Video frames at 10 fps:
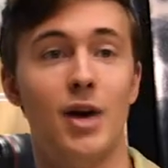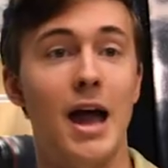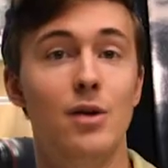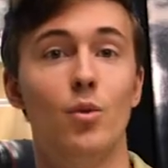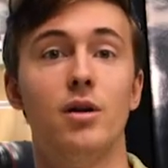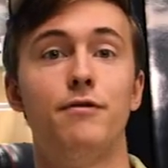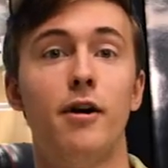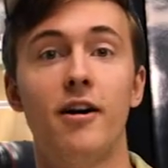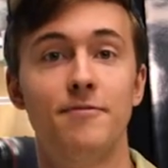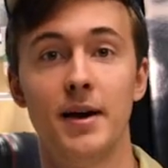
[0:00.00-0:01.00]
I didn't want to
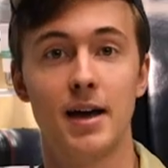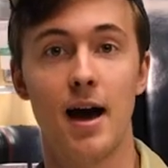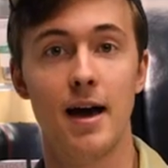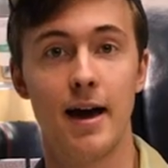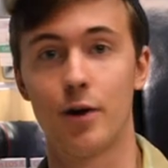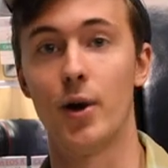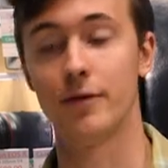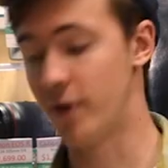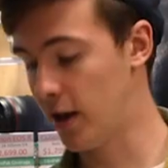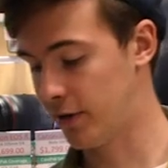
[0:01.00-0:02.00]
fall off my kayak,
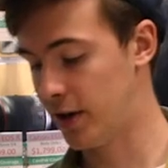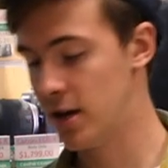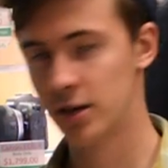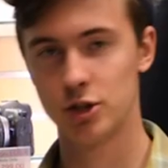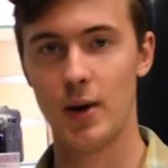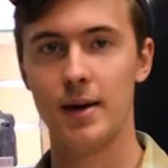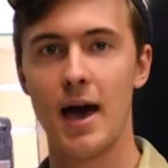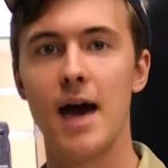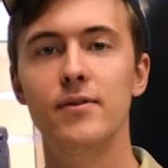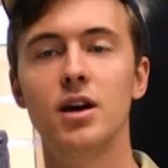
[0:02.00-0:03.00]
quite frankly. So
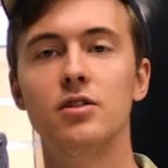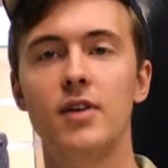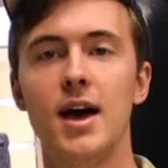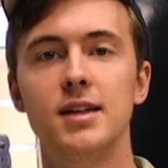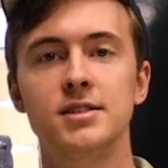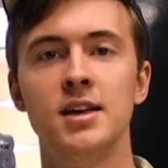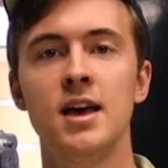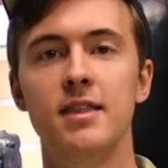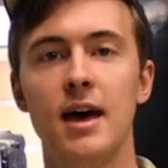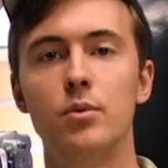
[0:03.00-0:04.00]
having a lens
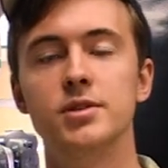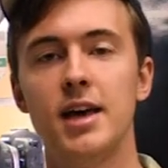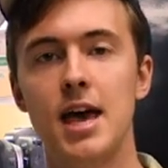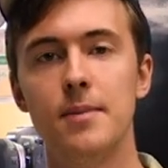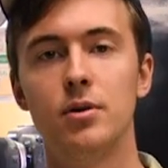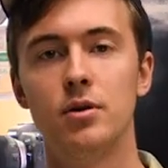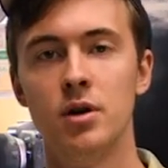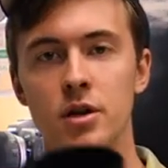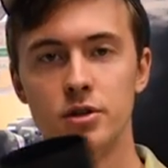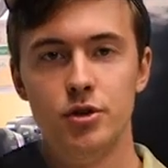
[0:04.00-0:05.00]
that was able
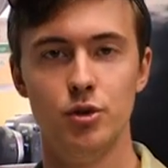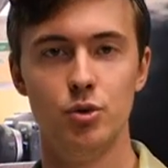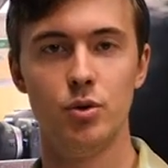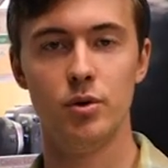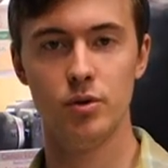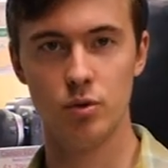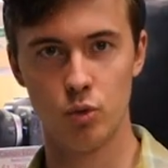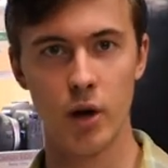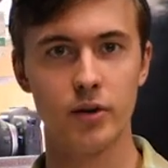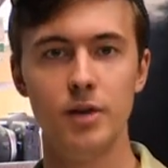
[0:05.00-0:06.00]
to
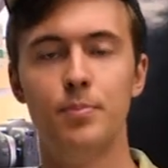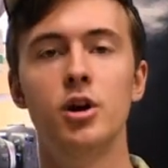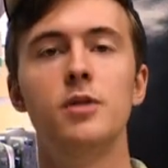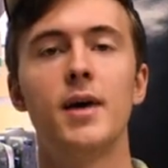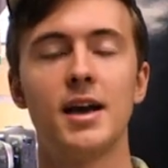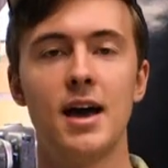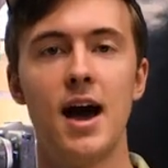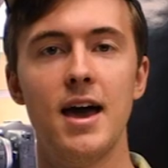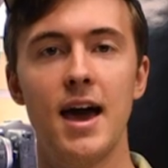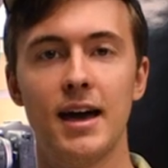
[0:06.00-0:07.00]
quickly put in my
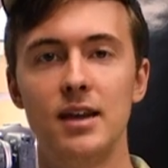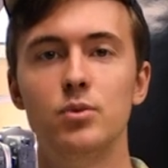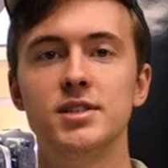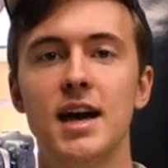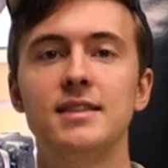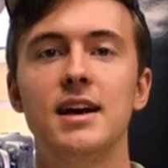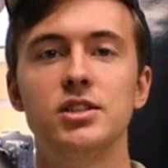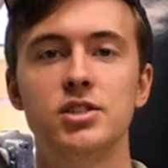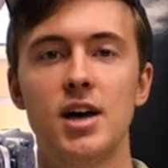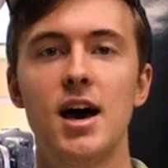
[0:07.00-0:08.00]
kayak and was at that
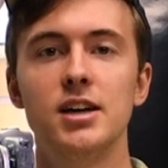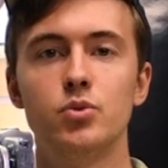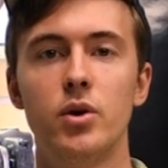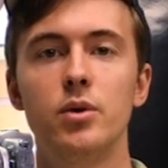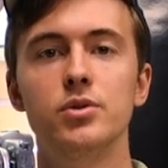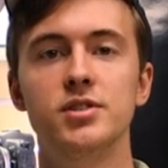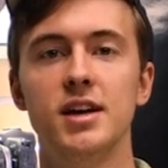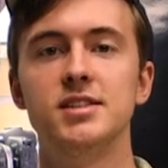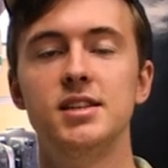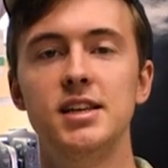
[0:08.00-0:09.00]
size where it was nice